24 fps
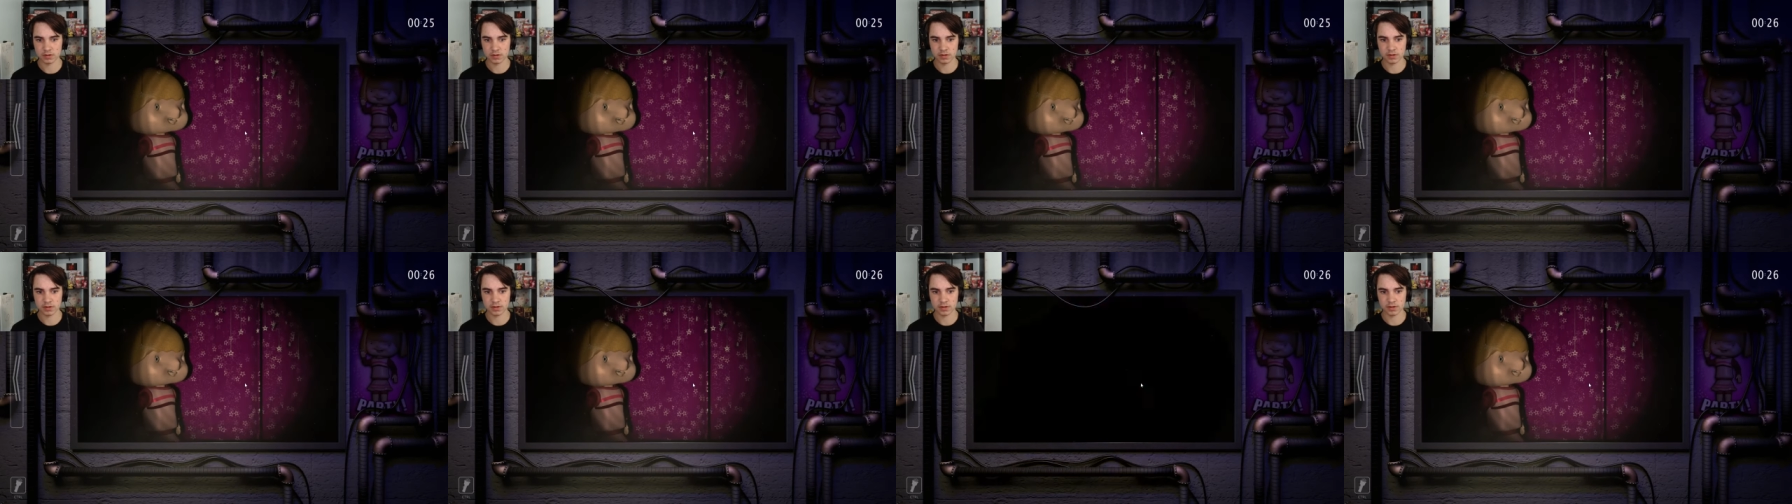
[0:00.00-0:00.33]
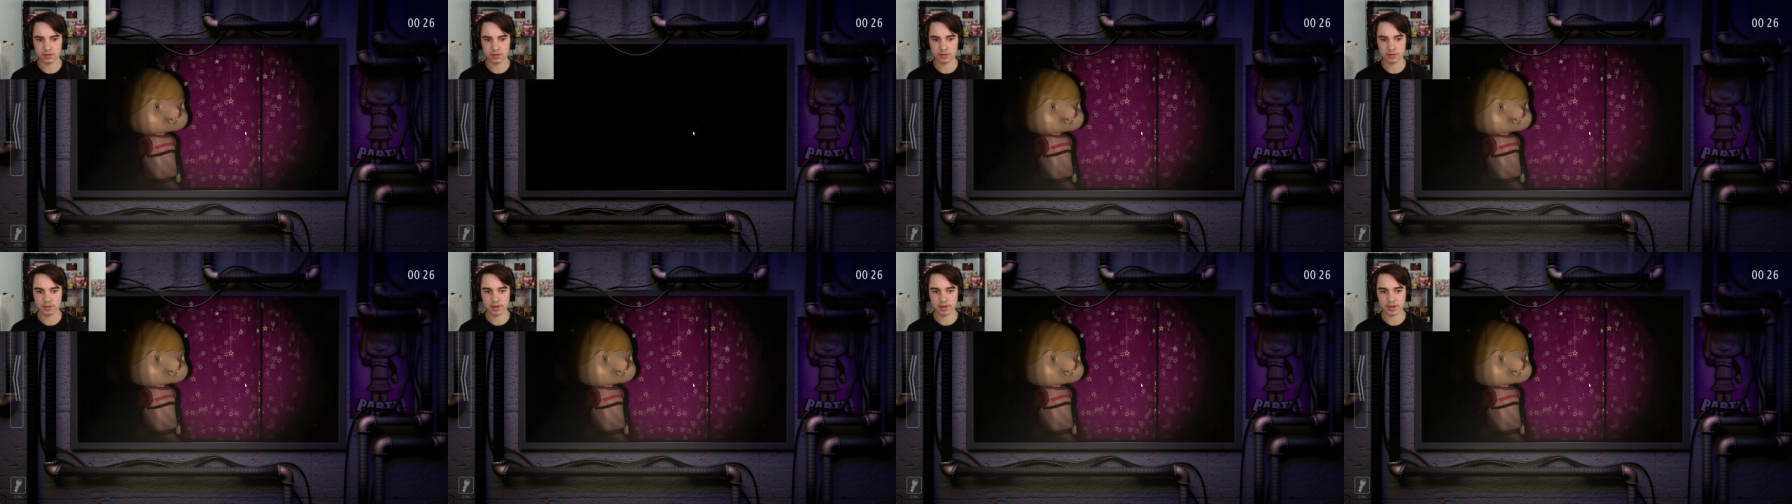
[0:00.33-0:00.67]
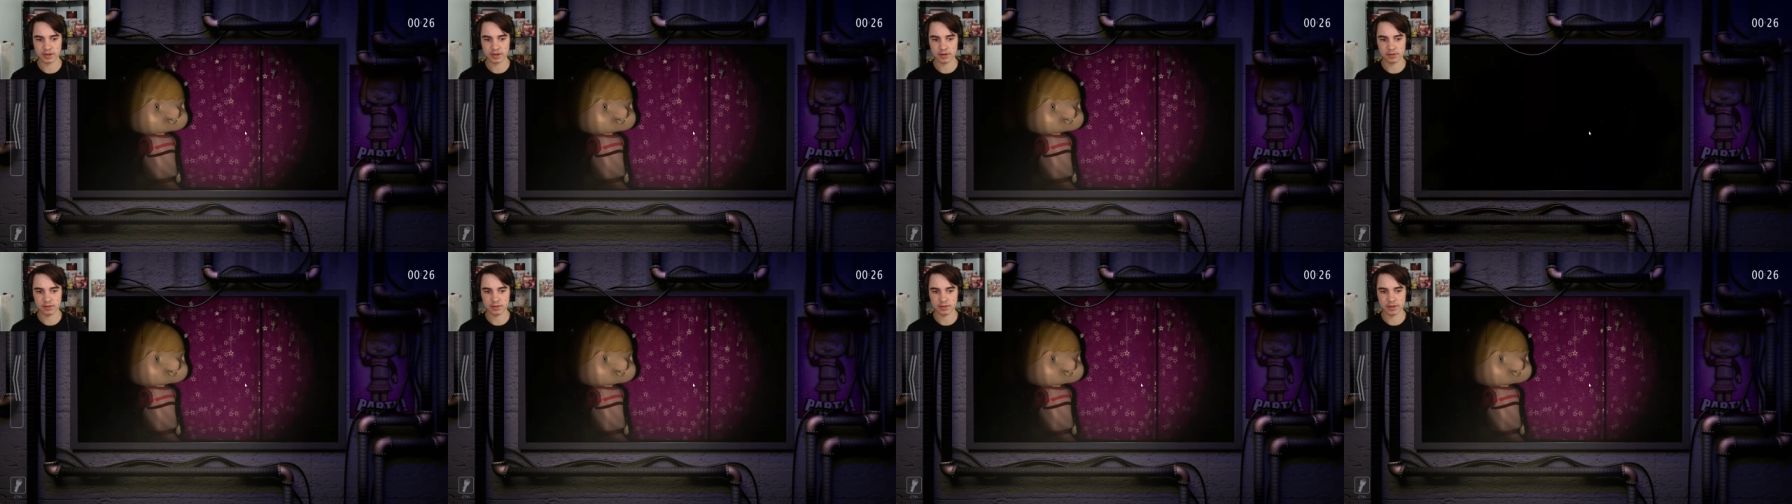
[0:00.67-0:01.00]
Go away,
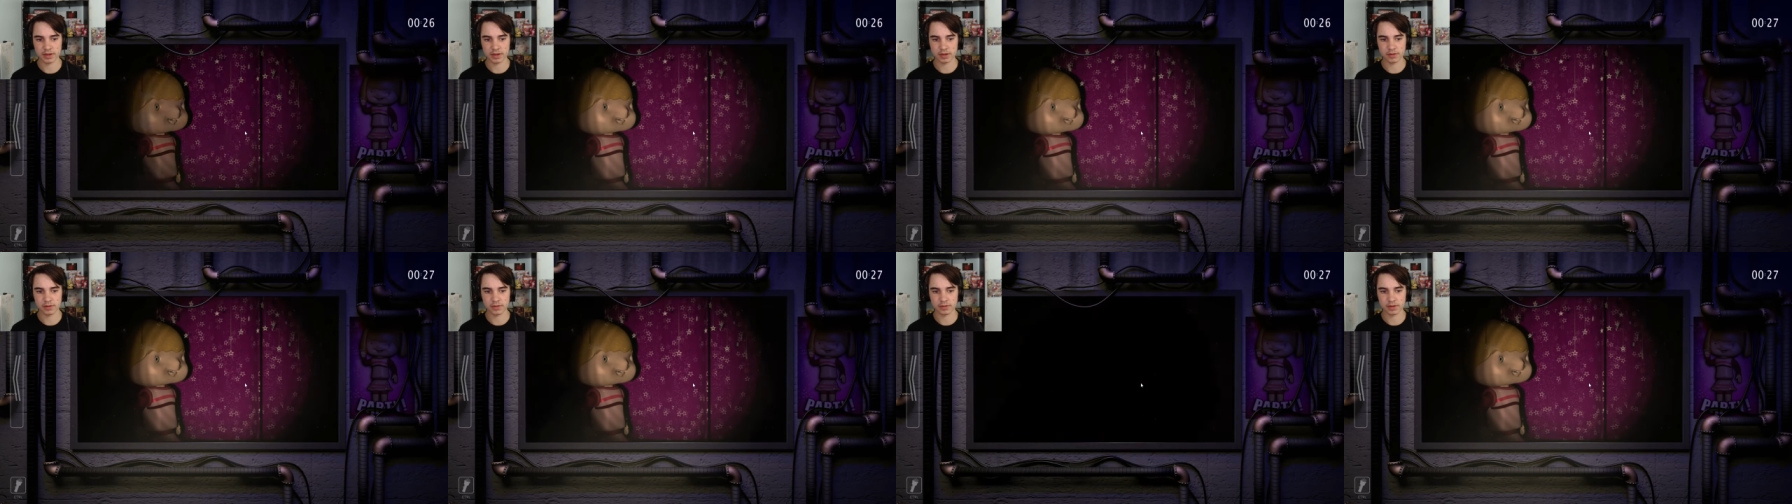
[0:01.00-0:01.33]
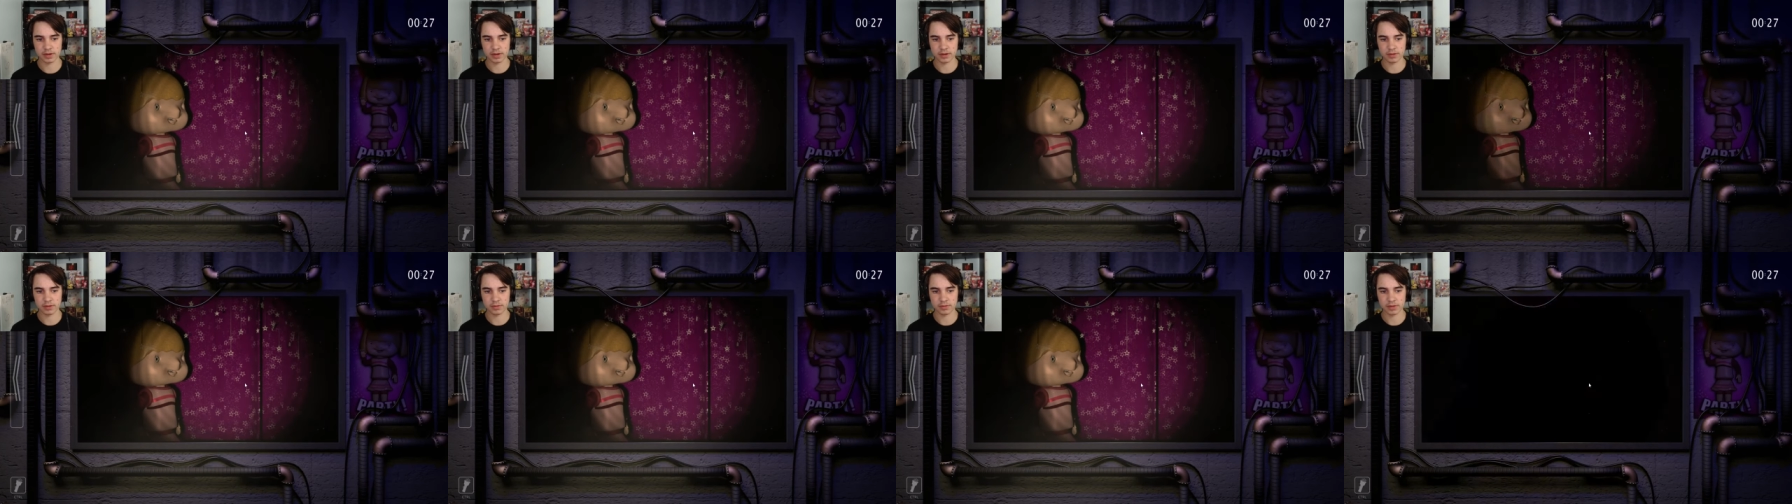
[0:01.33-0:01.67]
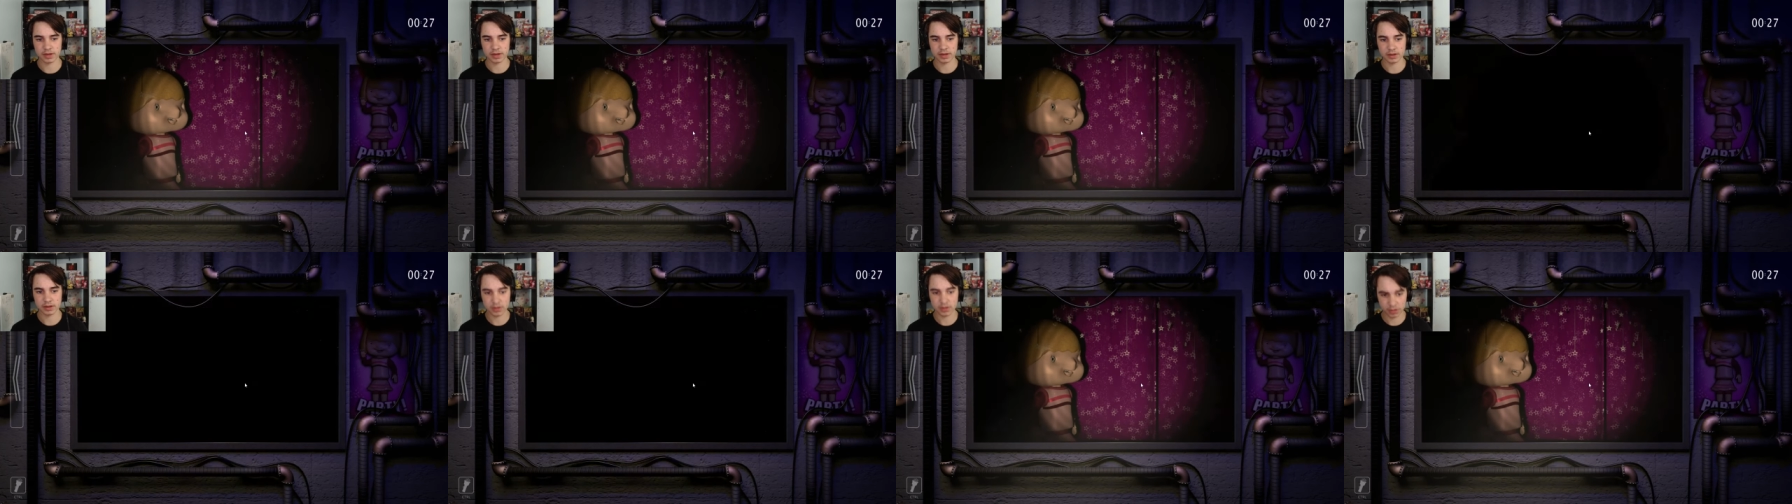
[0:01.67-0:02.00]
go away, go away, go away,
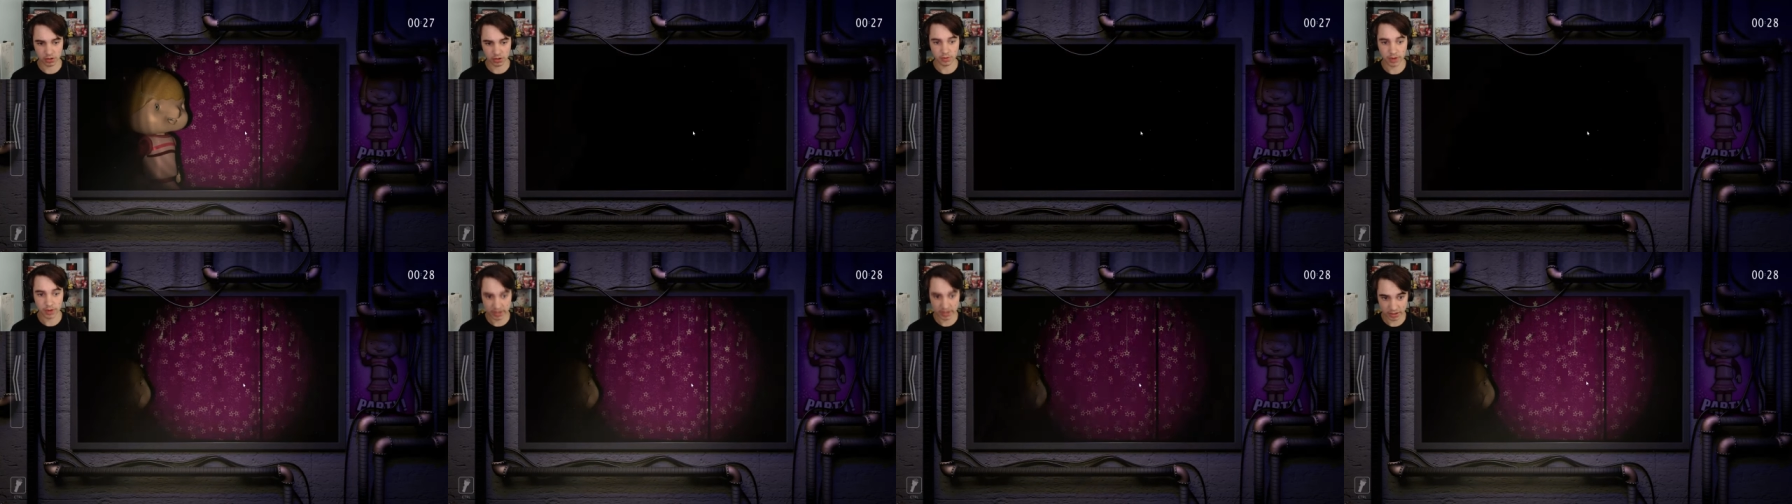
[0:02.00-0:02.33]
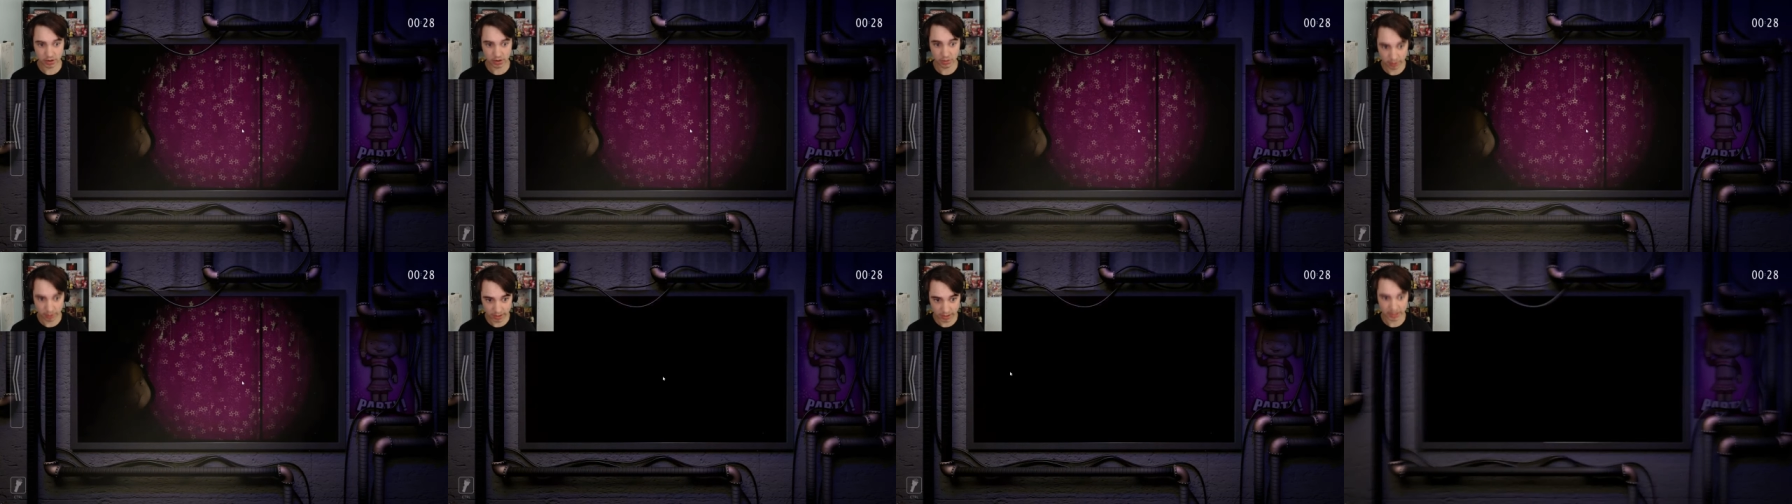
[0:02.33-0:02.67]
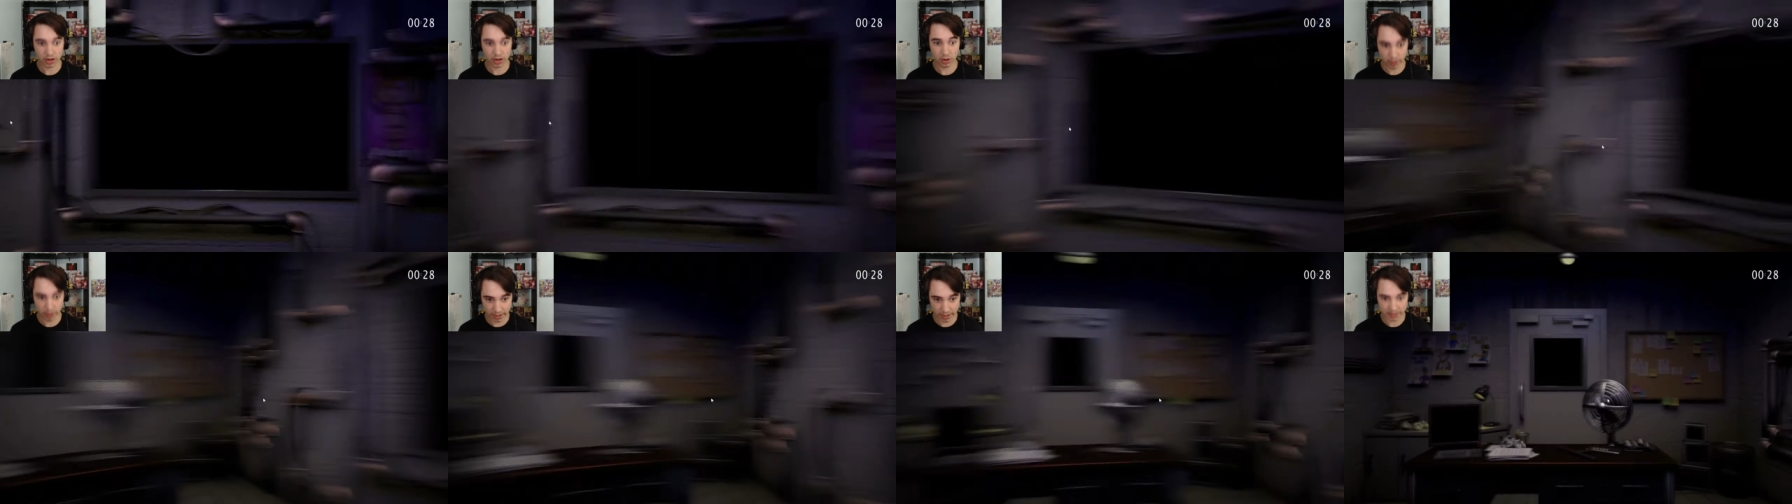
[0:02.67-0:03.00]
Go away, go away,
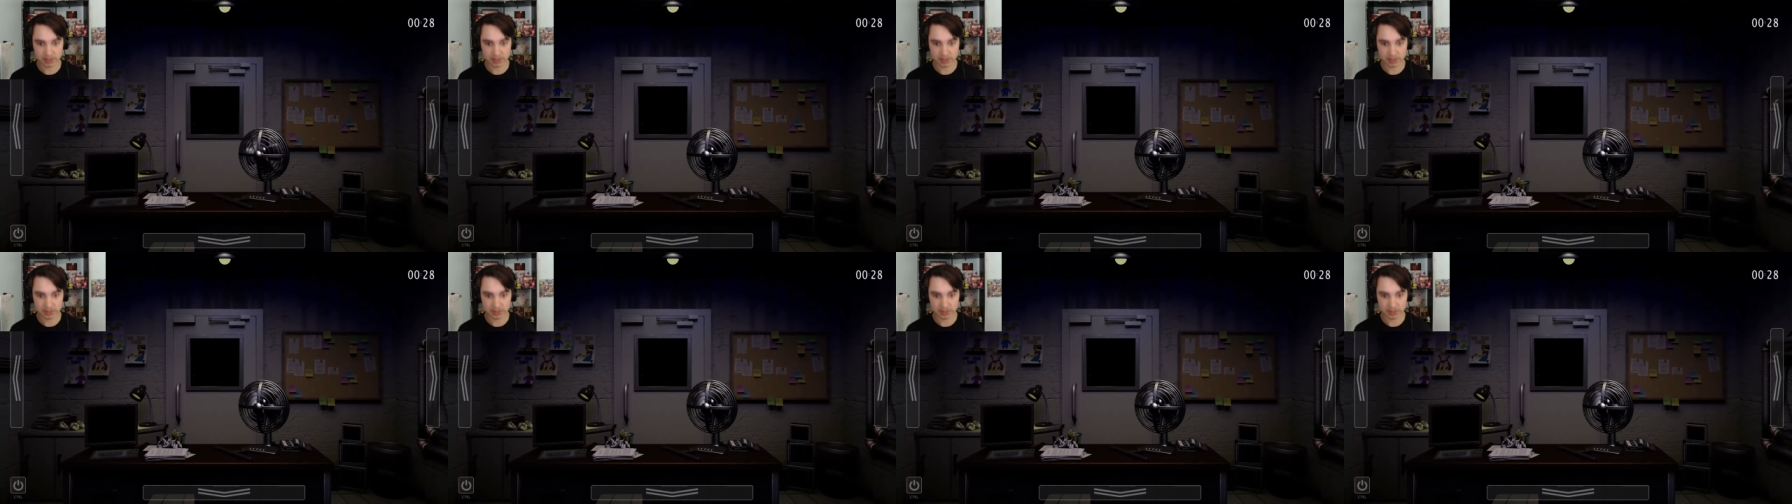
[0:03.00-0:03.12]
go away.